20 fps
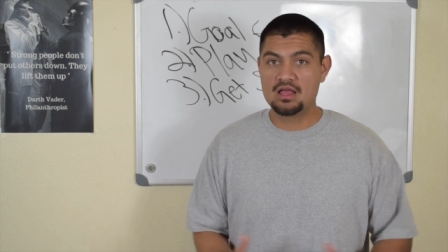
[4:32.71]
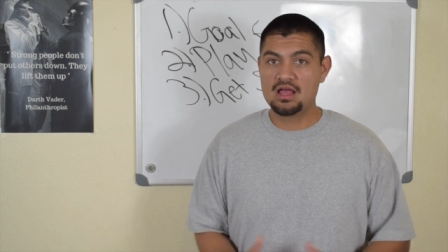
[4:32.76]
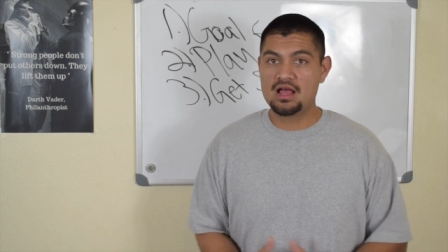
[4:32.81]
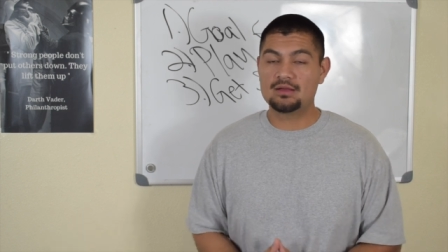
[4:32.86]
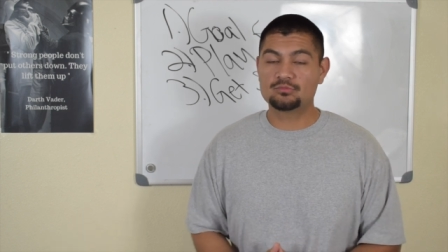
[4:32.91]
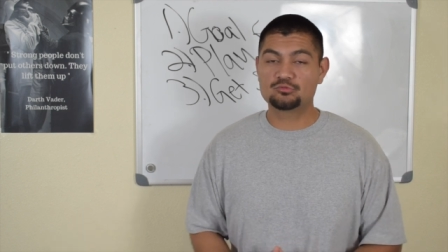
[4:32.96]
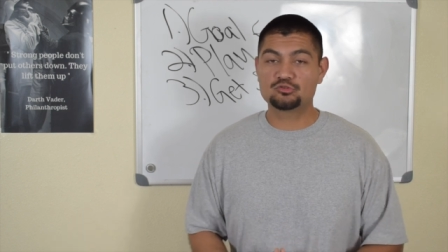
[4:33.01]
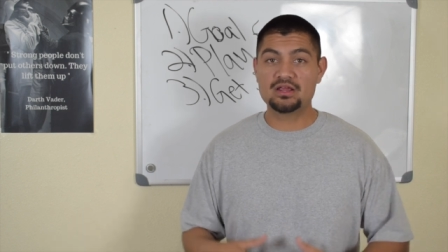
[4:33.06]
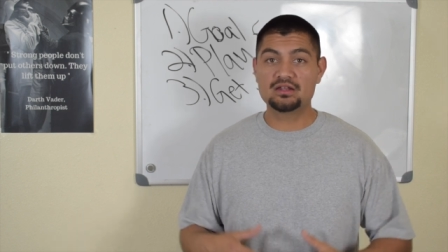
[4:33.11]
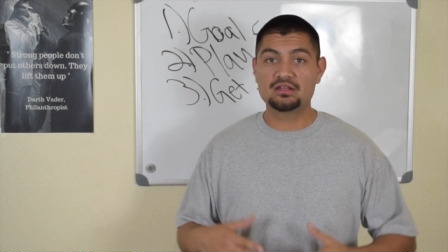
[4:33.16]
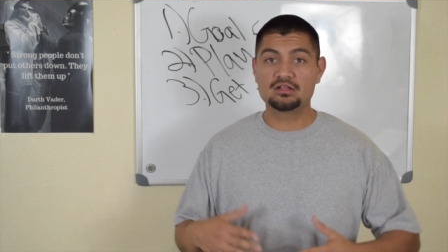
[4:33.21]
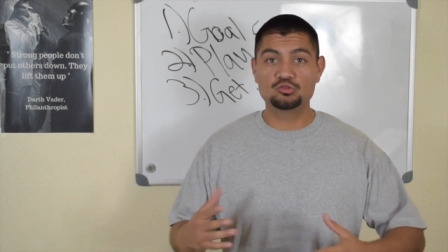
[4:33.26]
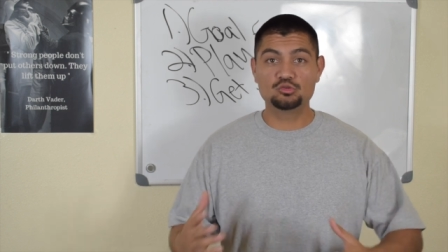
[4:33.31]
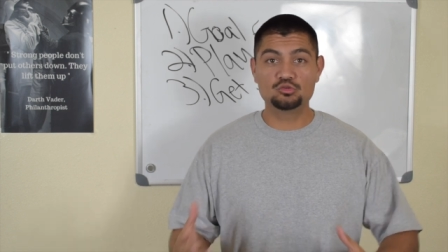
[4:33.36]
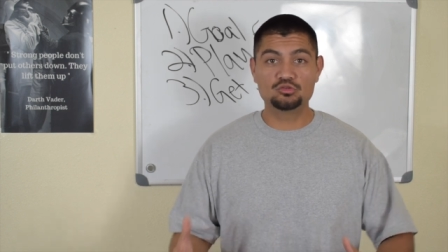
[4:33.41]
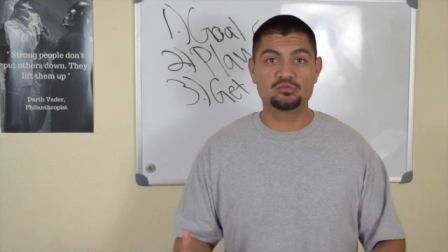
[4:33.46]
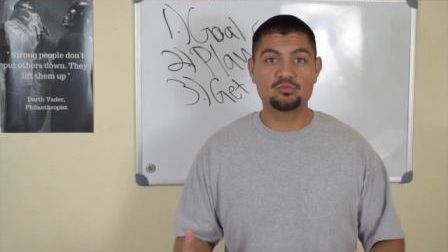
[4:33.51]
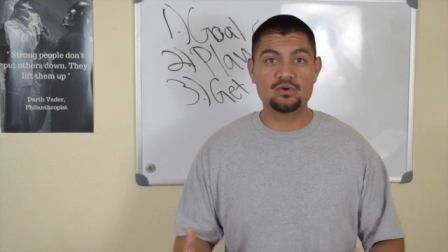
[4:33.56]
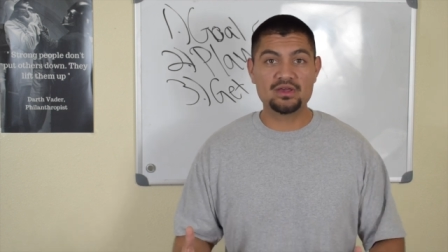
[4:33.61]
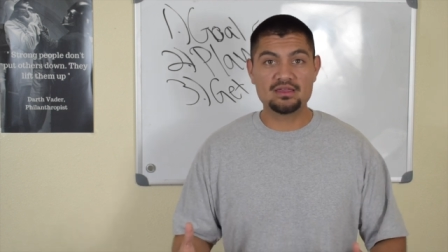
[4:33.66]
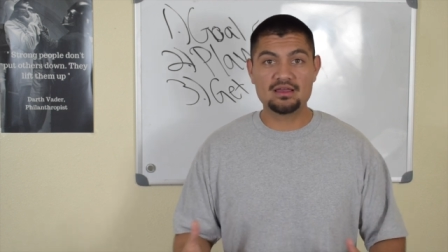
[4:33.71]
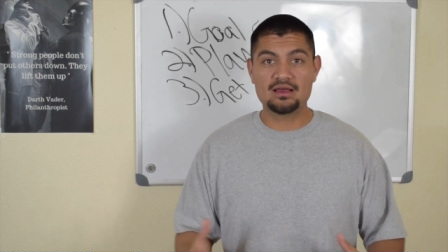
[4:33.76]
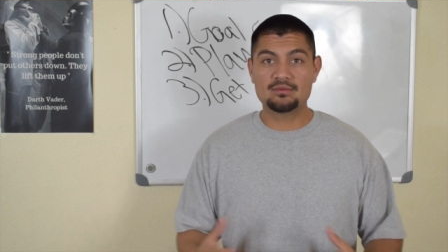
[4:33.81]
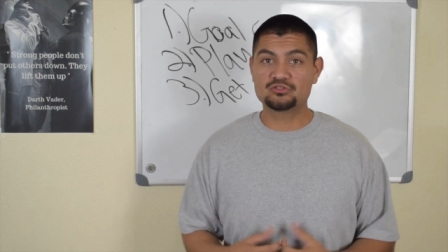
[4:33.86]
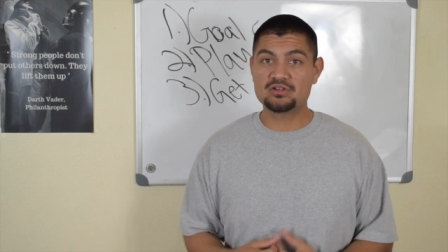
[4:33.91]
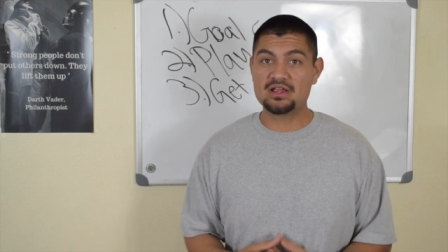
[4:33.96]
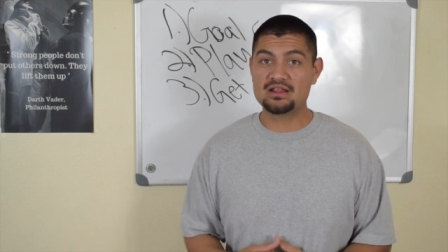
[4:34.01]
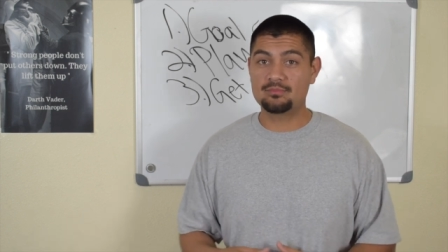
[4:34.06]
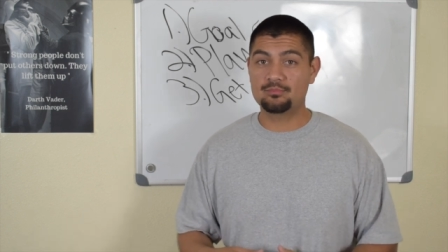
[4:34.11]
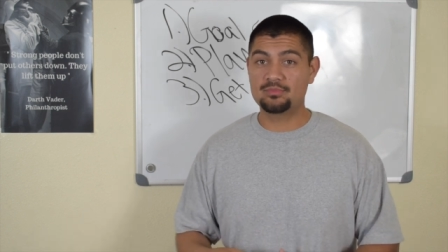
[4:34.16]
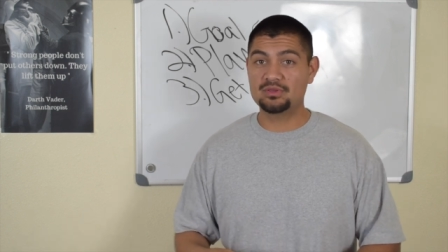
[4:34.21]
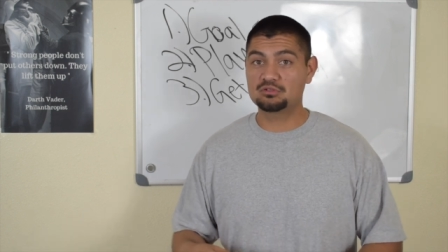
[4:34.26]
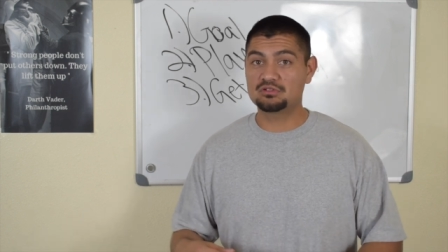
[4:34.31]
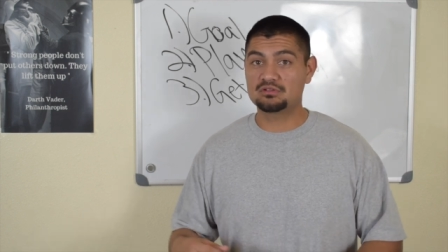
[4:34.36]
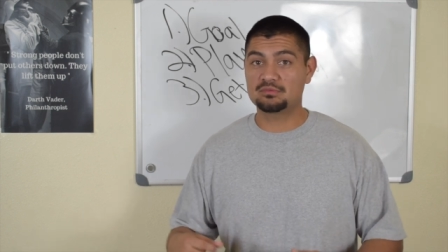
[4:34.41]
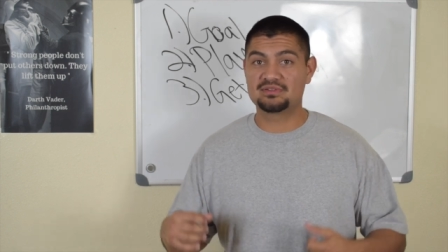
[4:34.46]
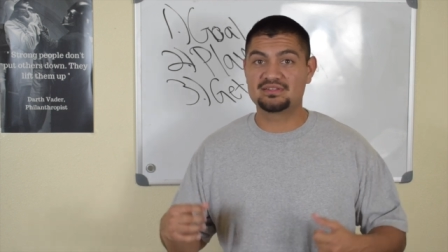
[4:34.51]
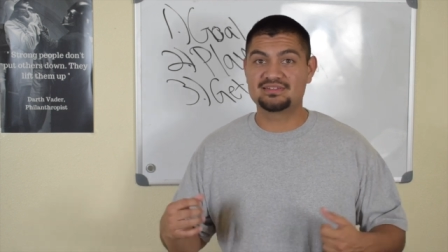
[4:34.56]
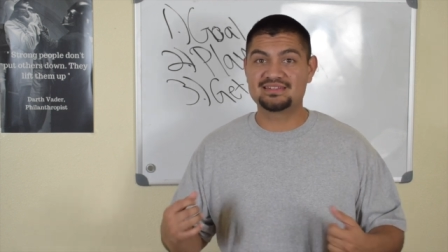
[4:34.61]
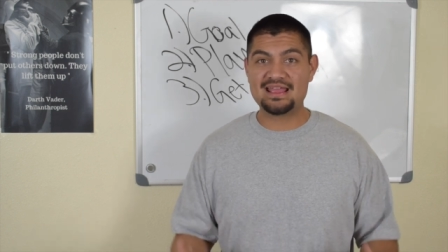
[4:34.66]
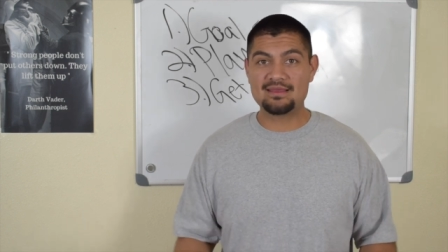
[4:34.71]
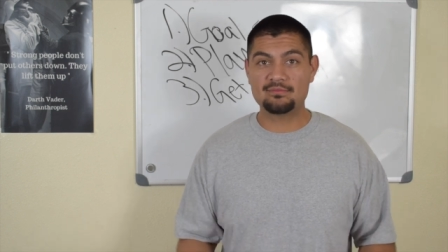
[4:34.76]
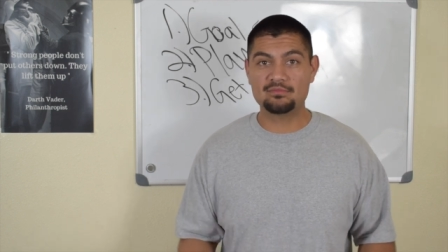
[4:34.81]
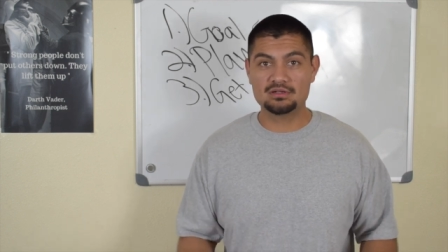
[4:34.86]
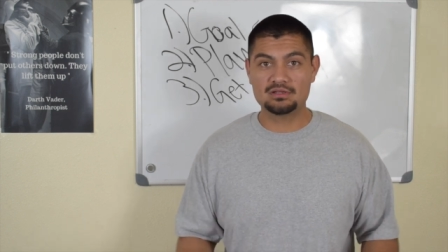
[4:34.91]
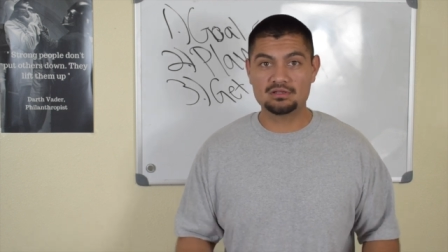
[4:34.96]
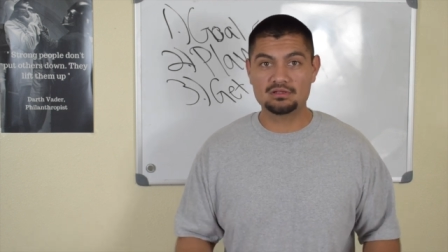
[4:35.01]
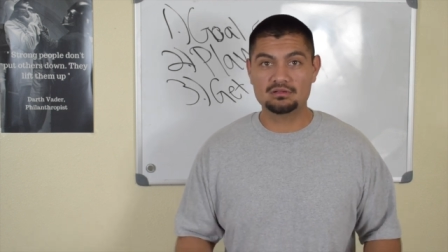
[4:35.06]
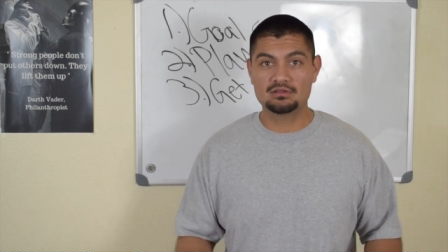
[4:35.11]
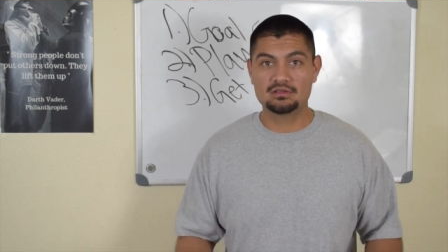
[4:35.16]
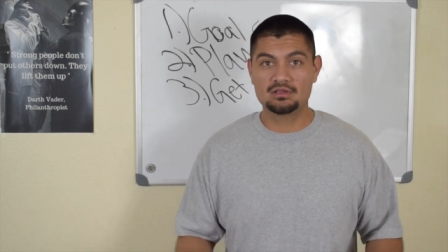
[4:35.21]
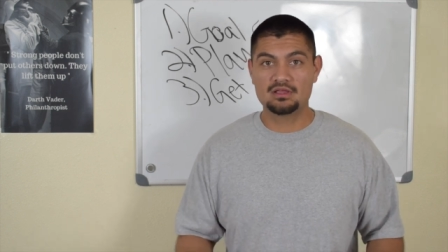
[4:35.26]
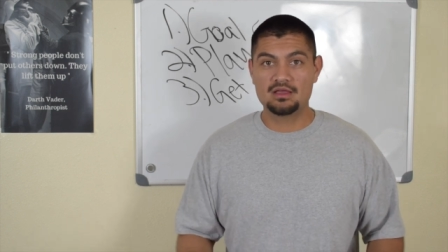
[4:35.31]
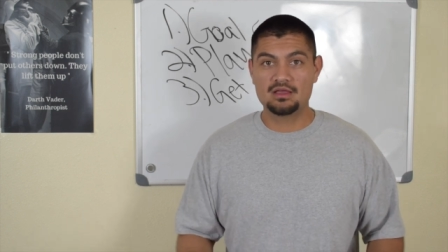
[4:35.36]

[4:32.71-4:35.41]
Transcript: I'm trying to lose weight, I'm trying to build up stamina.